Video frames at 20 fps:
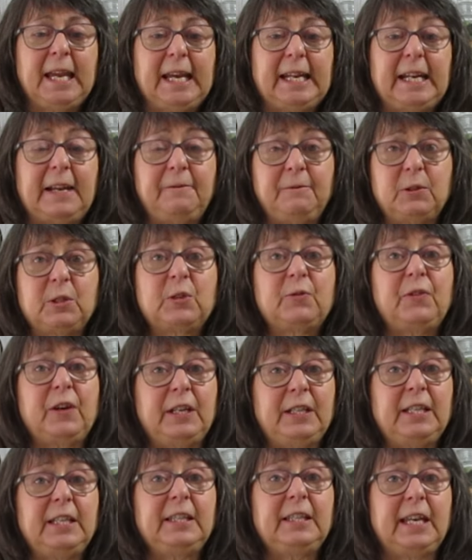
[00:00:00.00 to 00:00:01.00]
And I was
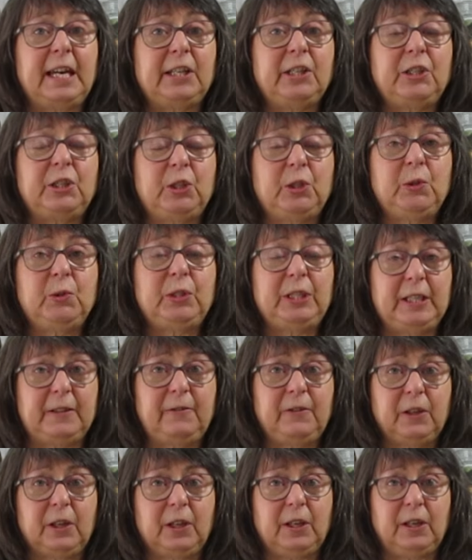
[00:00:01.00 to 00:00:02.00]
finding that too
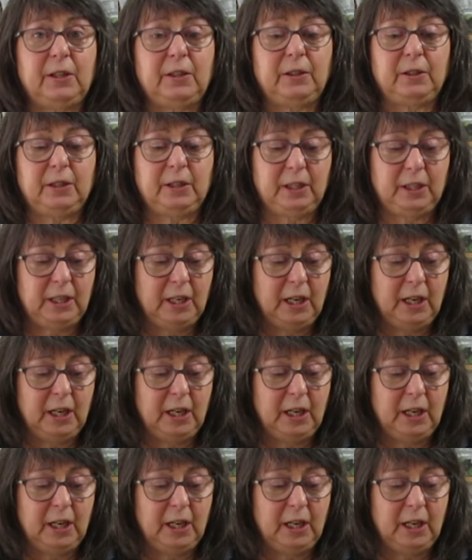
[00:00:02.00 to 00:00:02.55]
difficult.